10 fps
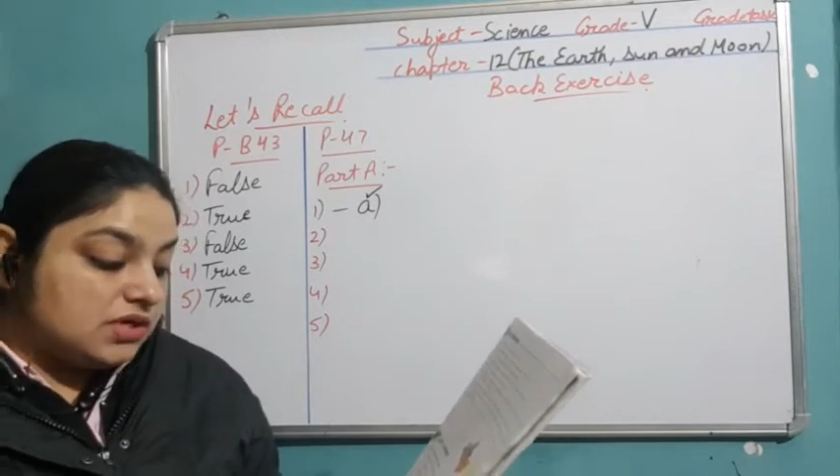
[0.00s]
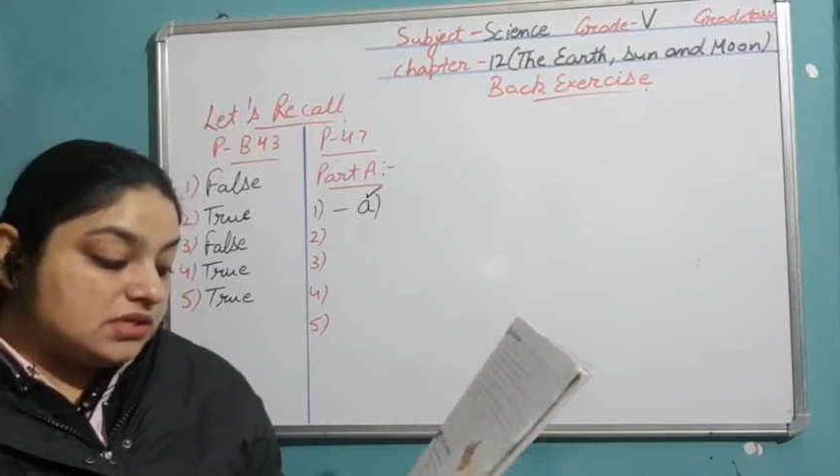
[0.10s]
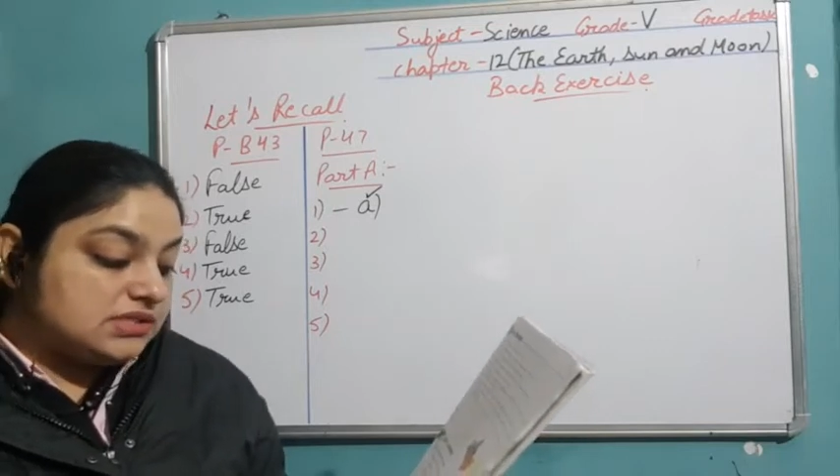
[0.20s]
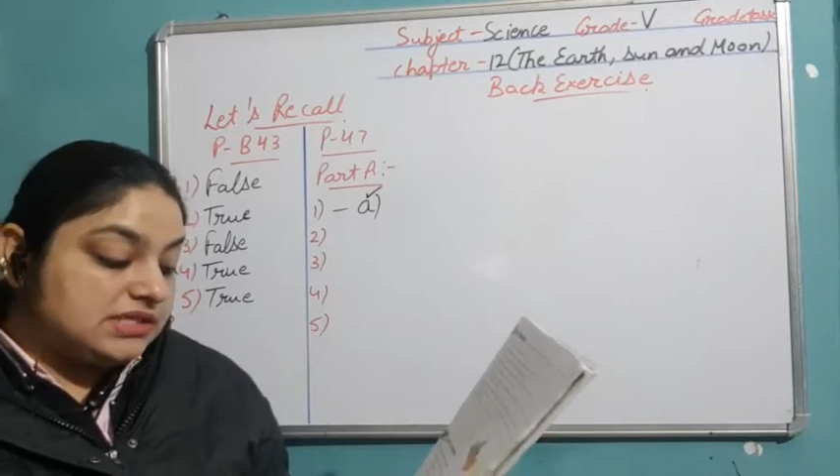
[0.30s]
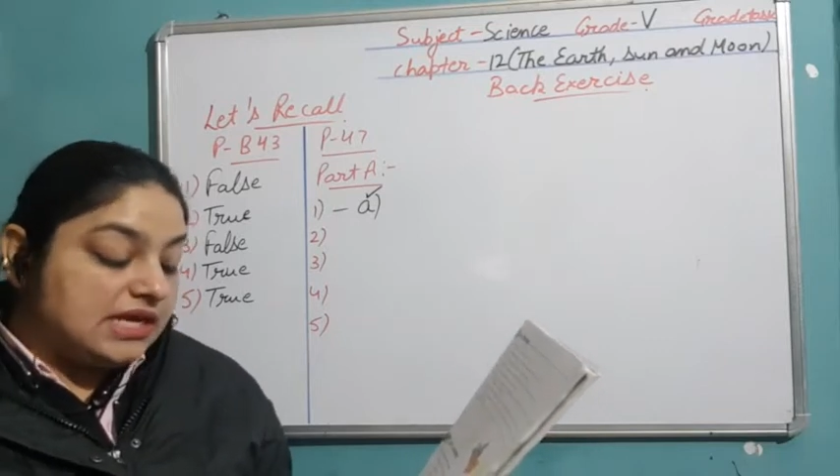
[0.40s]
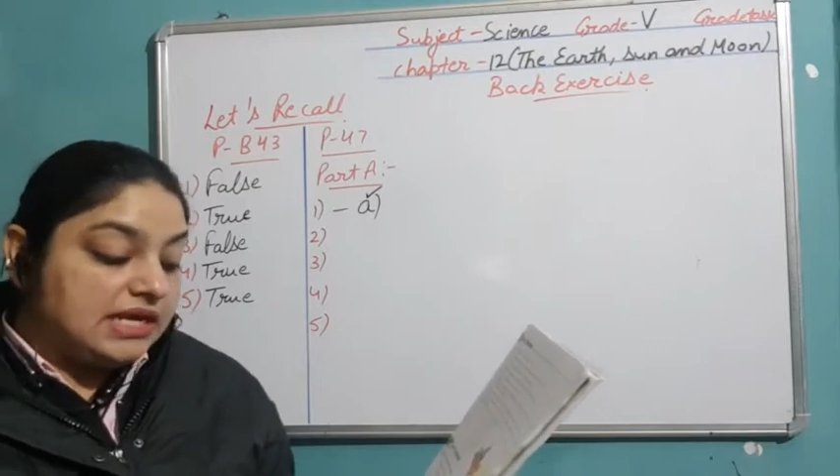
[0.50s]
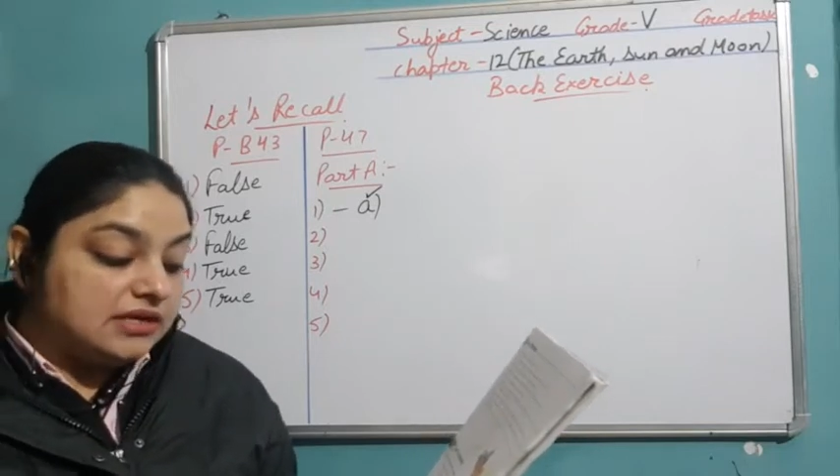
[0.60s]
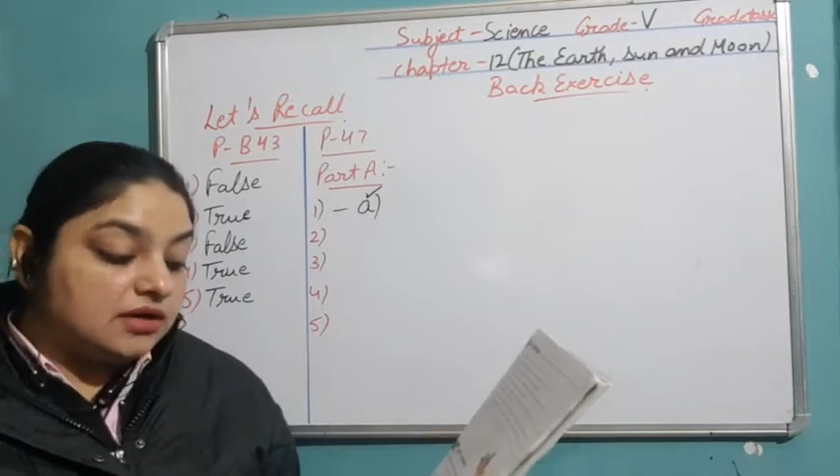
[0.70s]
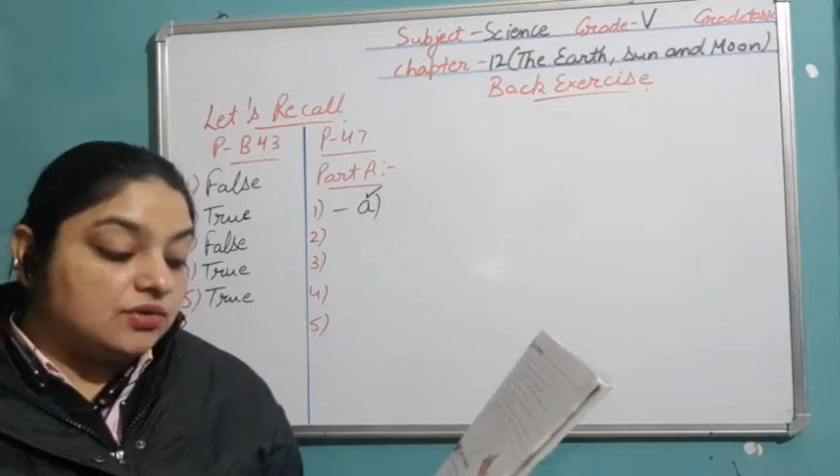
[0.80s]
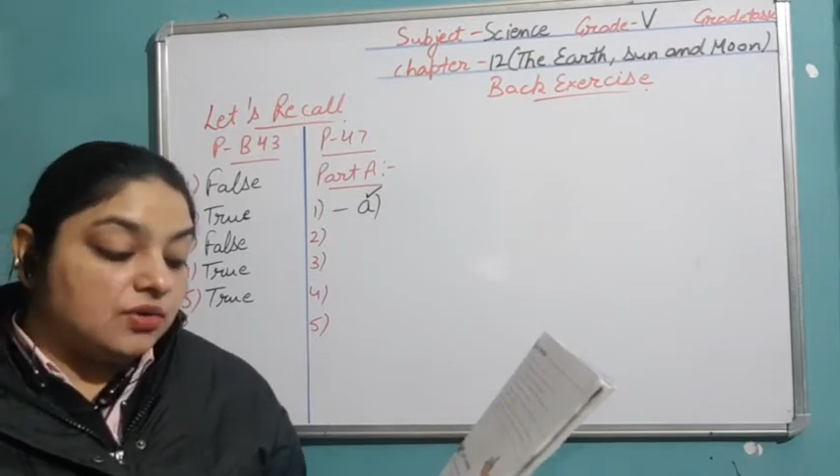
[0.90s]
C inner
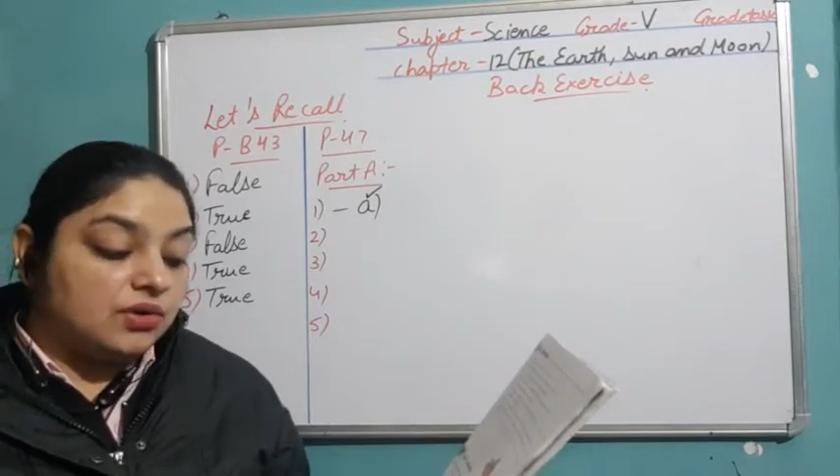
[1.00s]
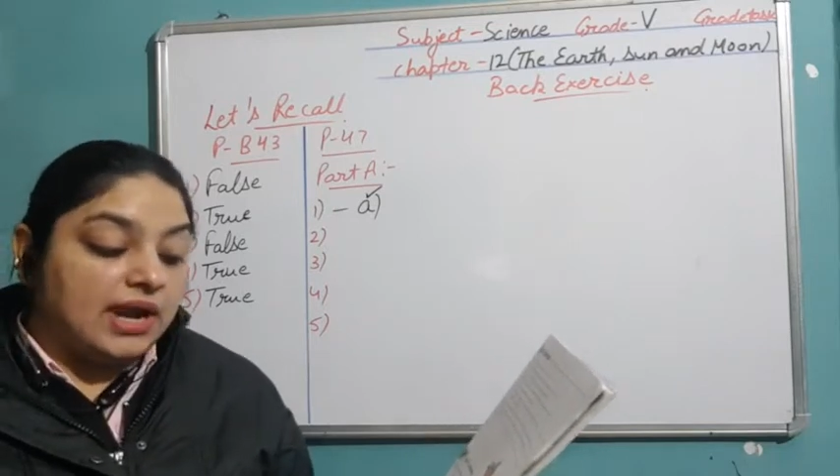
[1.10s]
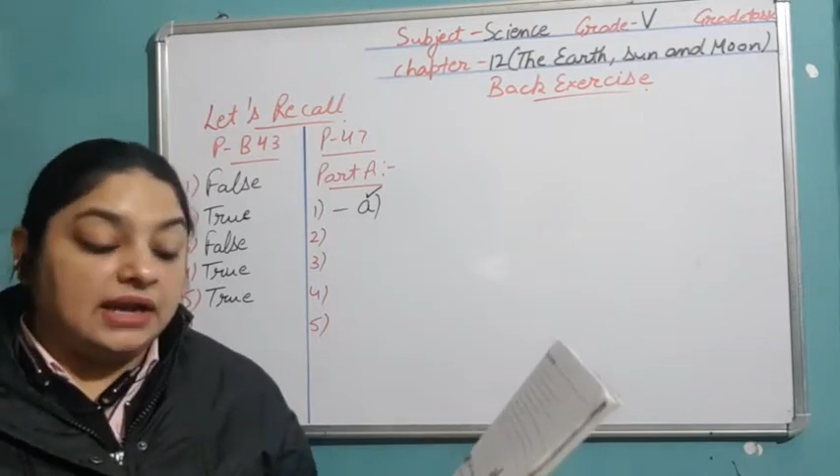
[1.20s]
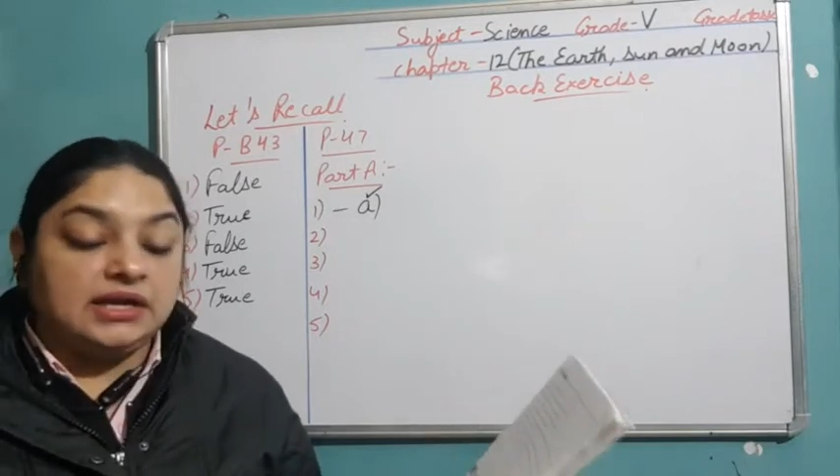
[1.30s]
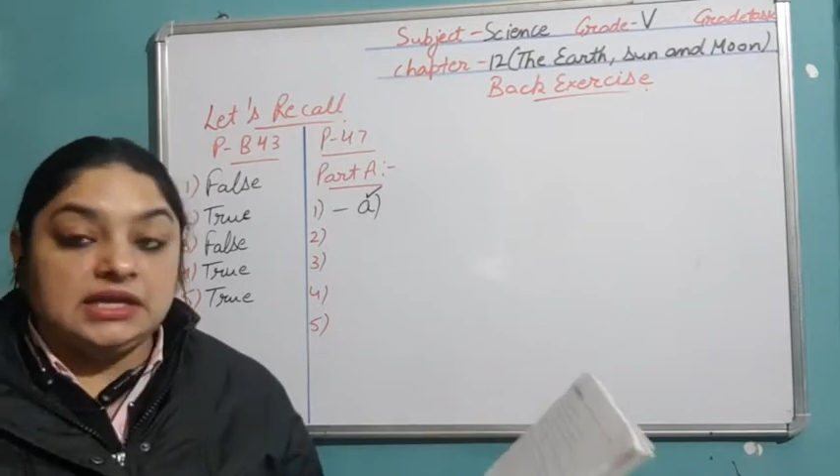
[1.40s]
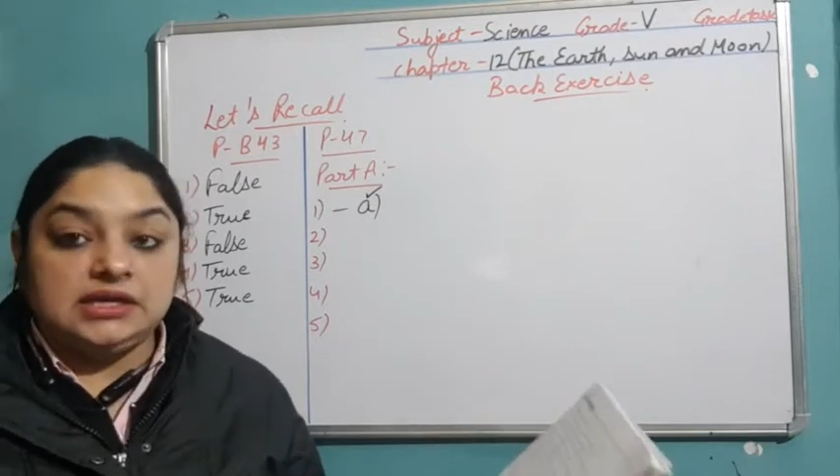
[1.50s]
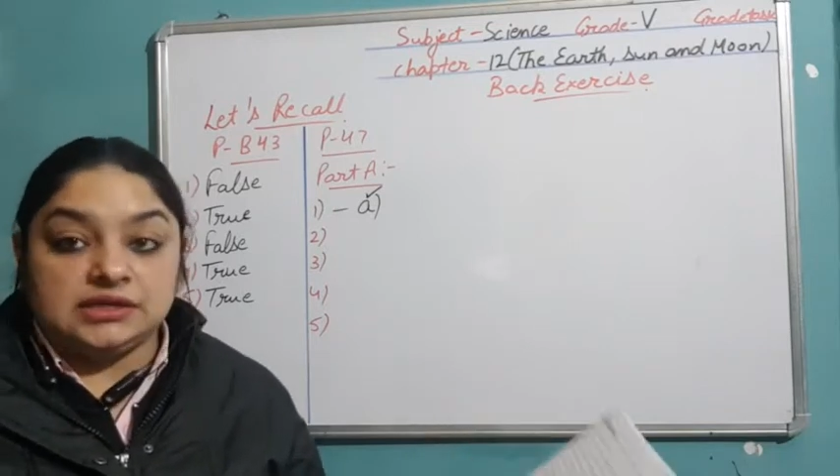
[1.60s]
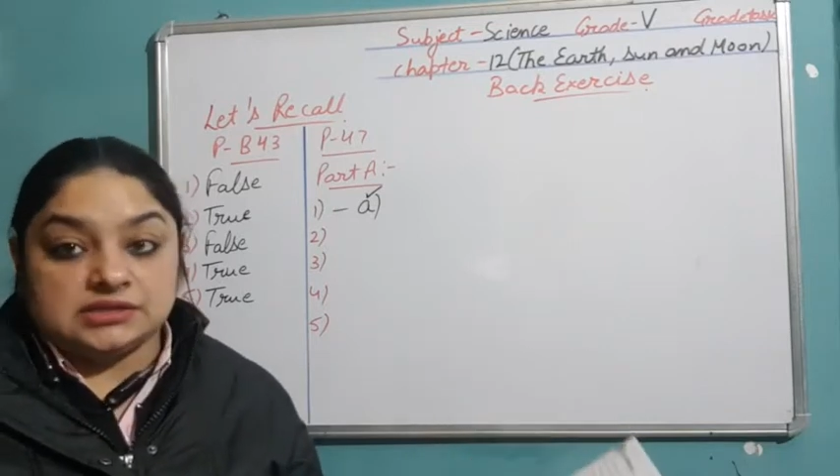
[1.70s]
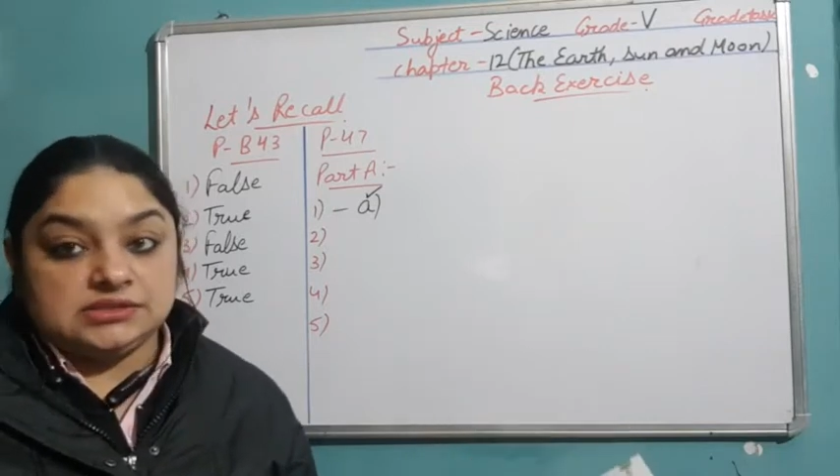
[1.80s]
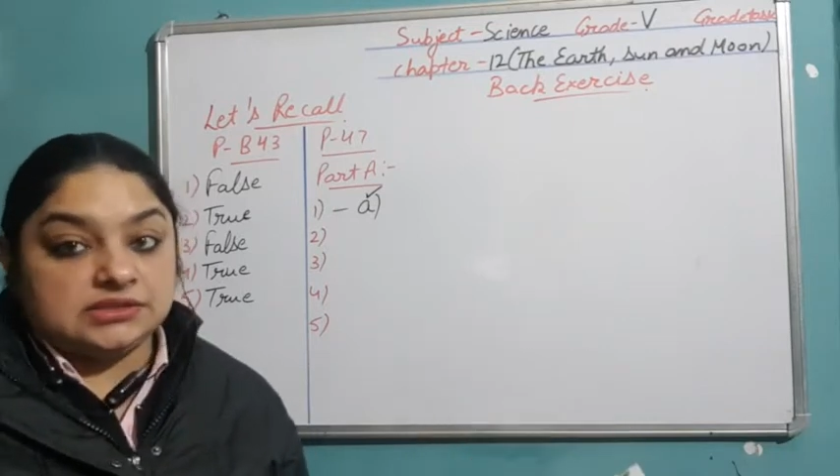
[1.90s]
core and D
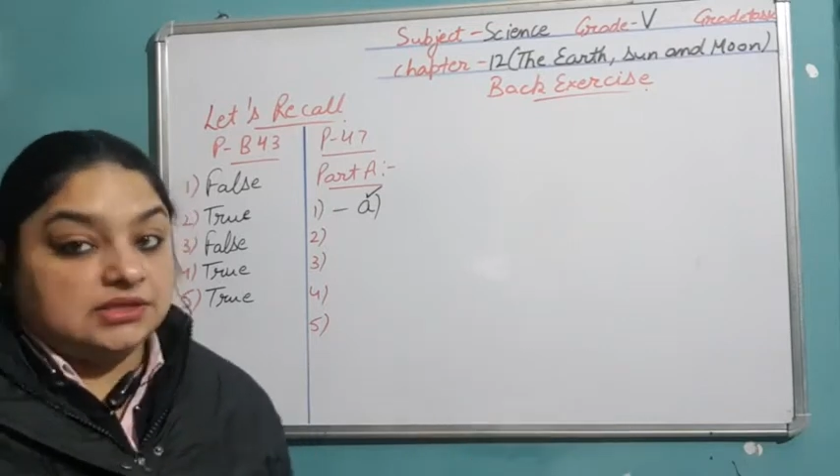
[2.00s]
crust.